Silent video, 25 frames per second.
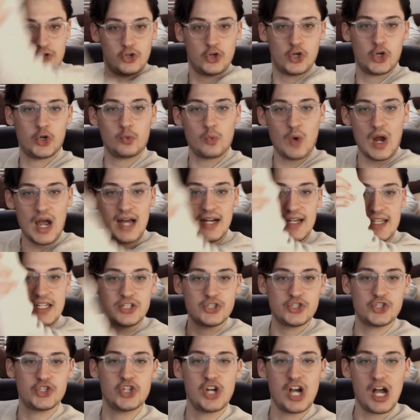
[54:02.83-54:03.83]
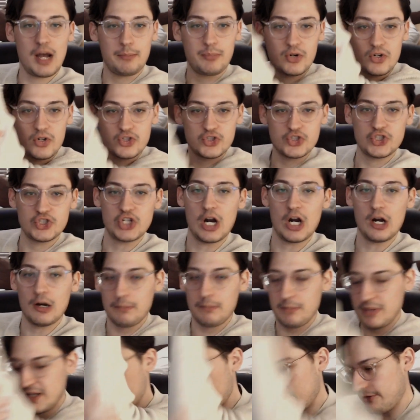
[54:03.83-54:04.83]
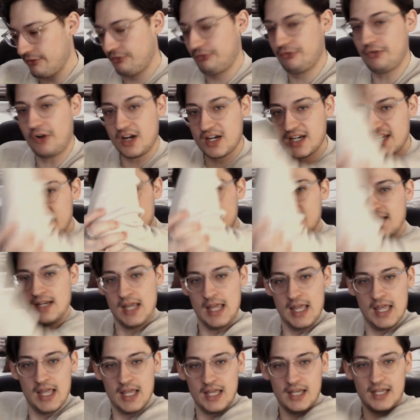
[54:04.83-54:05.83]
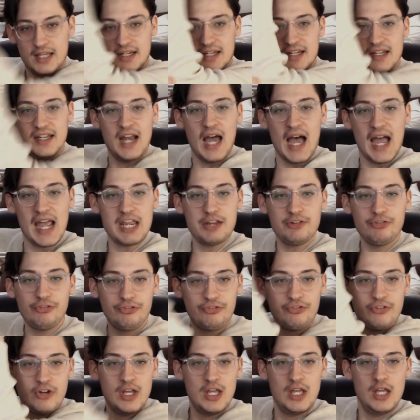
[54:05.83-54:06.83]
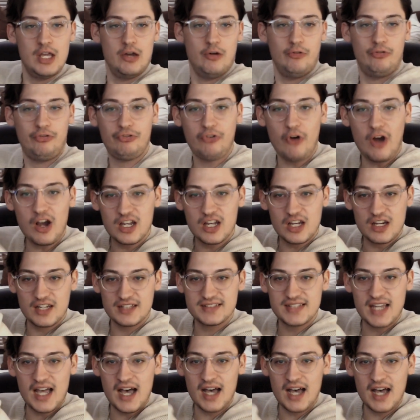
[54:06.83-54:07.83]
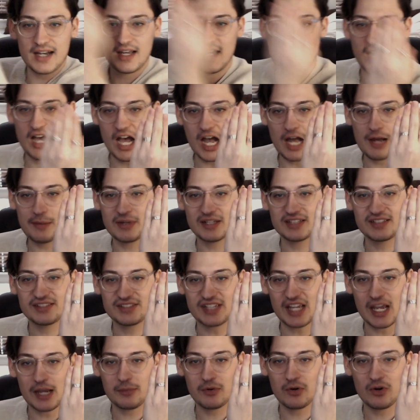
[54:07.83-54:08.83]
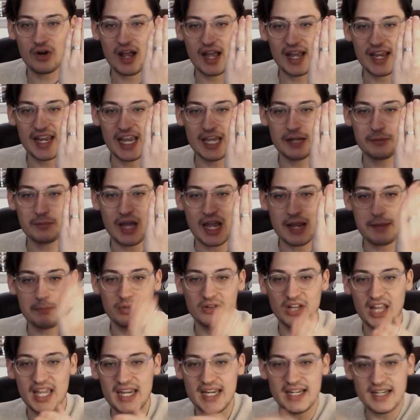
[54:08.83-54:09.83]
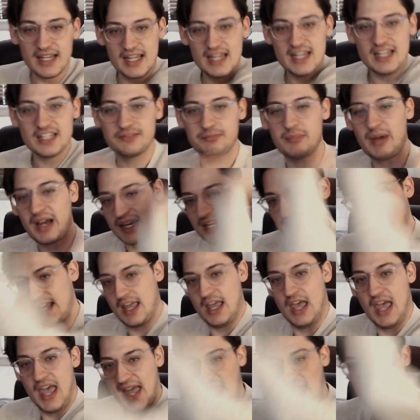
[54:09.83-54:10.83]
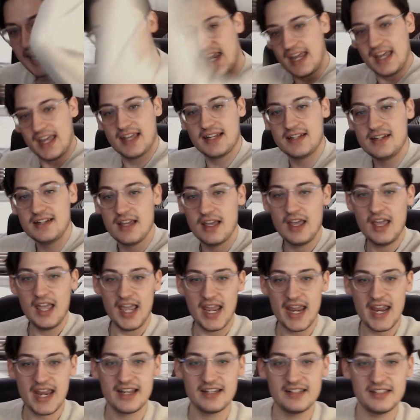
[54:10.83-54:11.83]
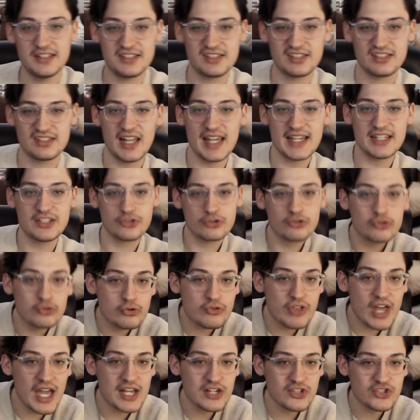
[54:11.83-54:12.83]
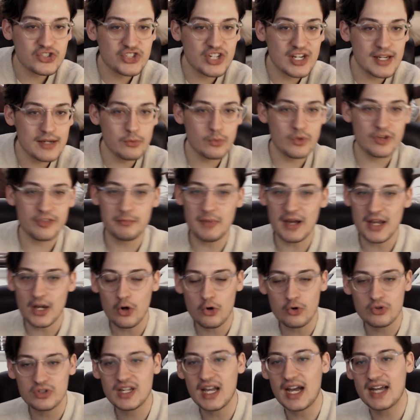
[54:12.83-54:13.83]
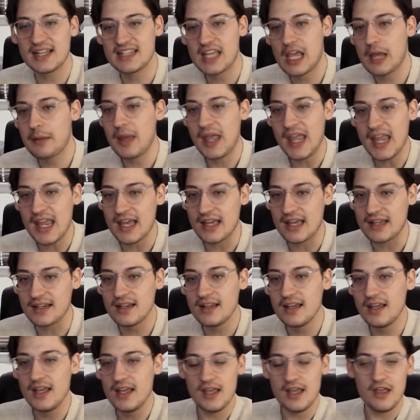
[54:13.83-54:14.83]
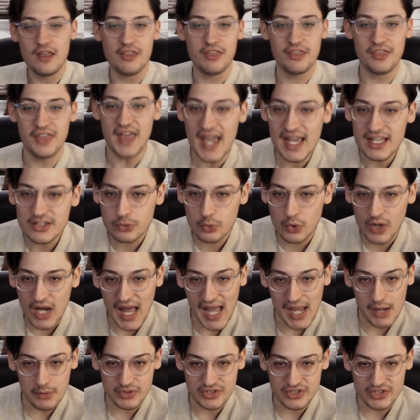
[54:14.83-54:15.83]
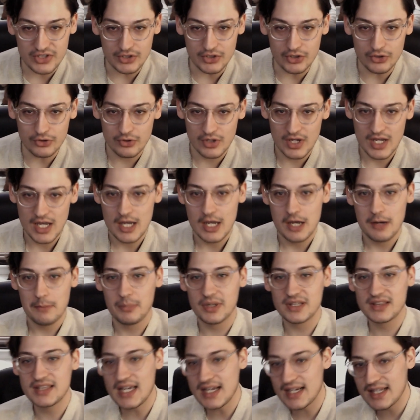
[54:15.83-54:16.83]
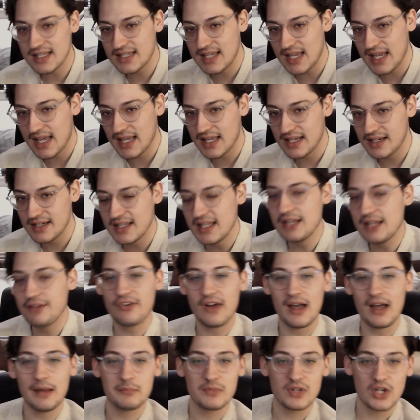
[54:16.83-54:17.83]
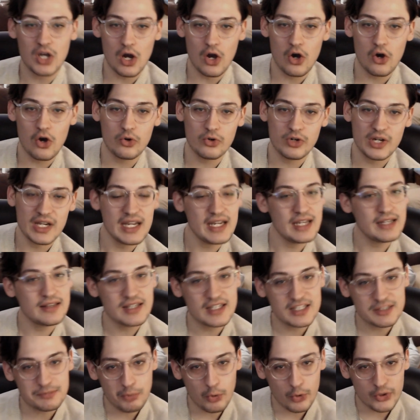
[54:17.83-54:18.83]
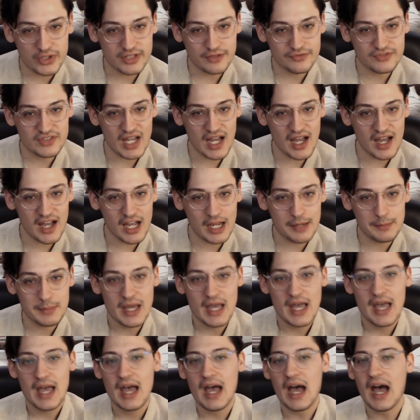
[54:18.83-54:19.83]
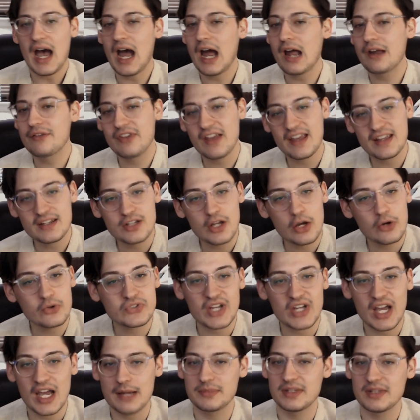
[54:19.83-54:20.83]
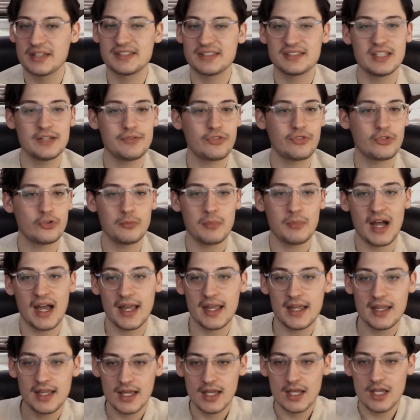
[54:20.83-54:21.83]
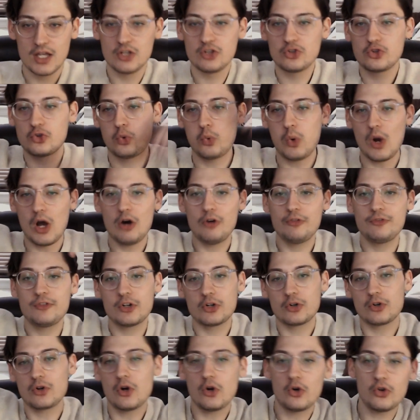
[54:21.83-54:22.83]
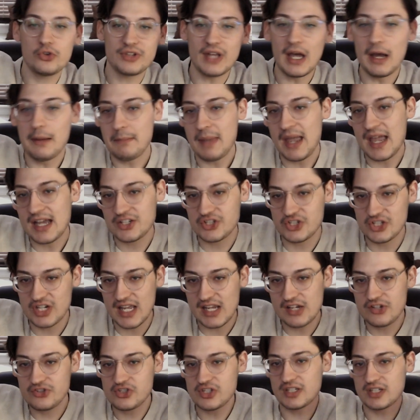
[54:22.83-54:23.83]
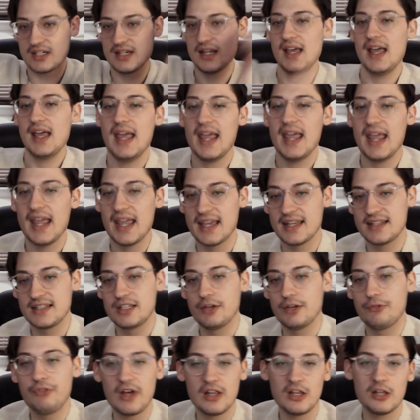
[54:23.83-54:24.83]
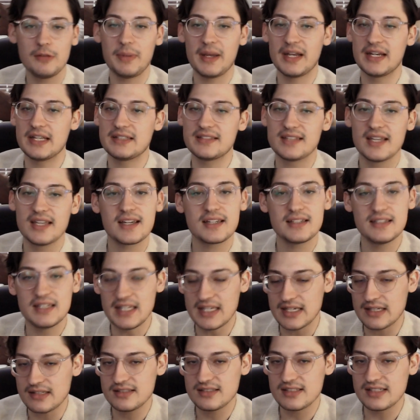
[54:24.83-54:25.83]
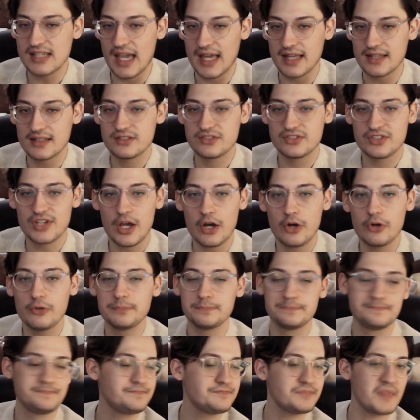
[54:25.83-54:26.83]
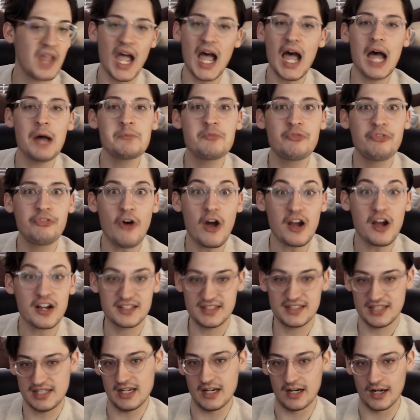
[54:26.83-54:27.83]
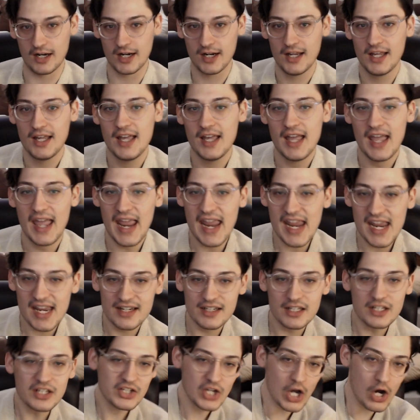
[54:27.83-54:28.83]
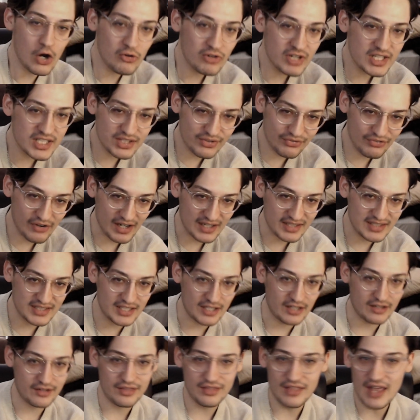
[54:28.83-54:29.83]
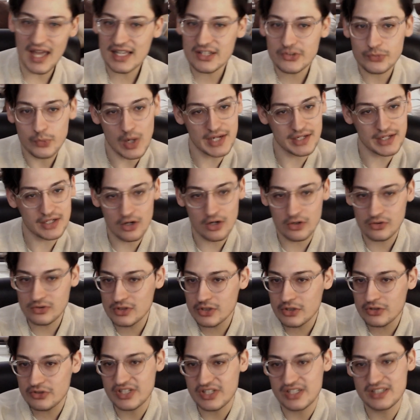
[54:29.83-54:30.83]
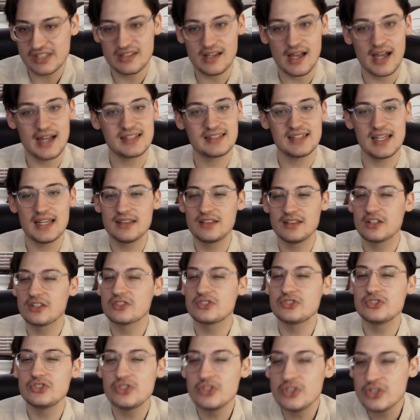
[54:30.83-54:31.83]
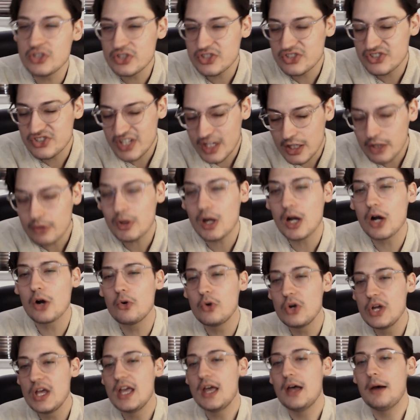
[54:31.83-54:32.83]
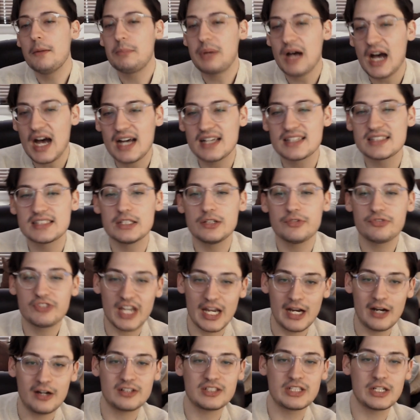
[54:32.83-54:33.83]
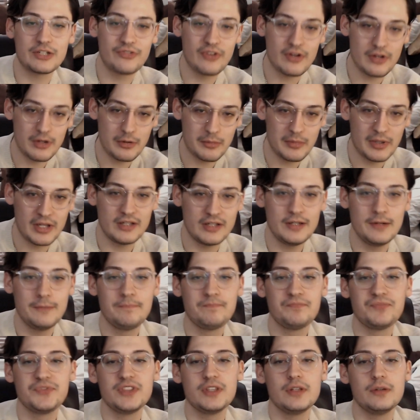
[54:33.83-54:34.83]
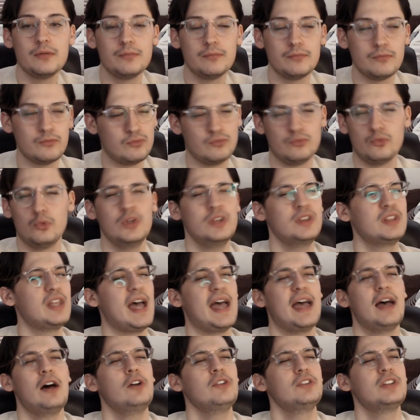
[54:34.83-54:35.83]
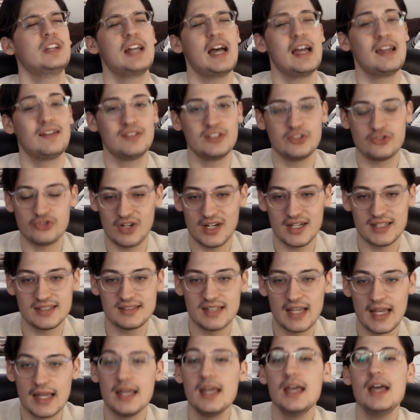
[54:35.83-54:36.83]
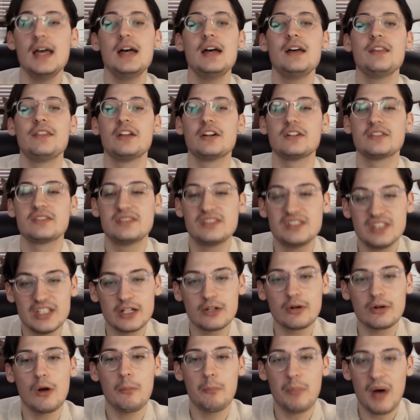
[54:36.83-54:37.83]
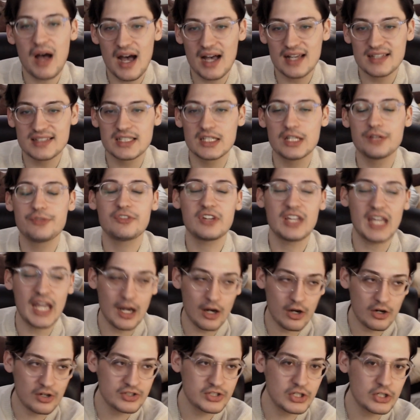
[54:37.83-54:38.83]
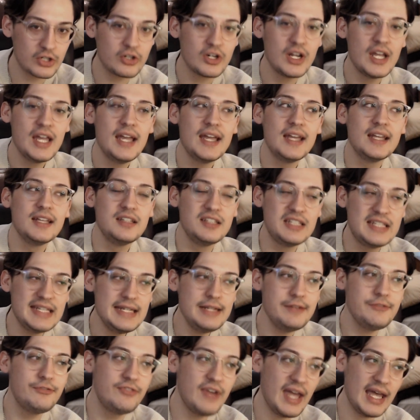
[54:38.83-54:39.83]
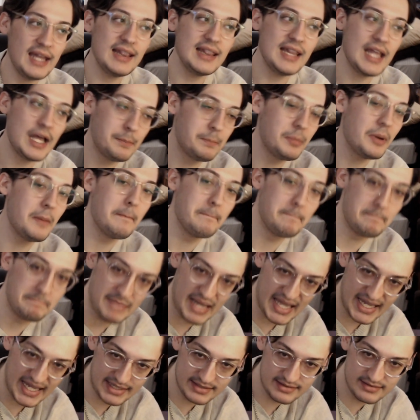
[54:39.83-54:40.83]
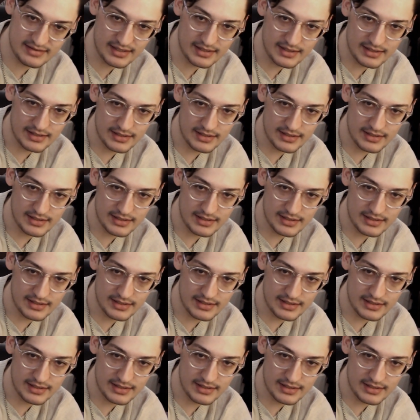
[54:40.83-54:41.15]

karate chopper, sharp as a fucking knife, fuck a katana, I'm a samurai, and my blade is my hand, and slice through that shit with my own goddamn hand. That's what I would do. But then again, if I'm Gon in this point of time, I've had no time to sift through my 12 year old imagination and develop any techniques yet. So I'm fucked here. And Gon is fucked here. That's why Gon loses. I said there's zero positive character development. What the hell did I even try and say? There's zero positive character development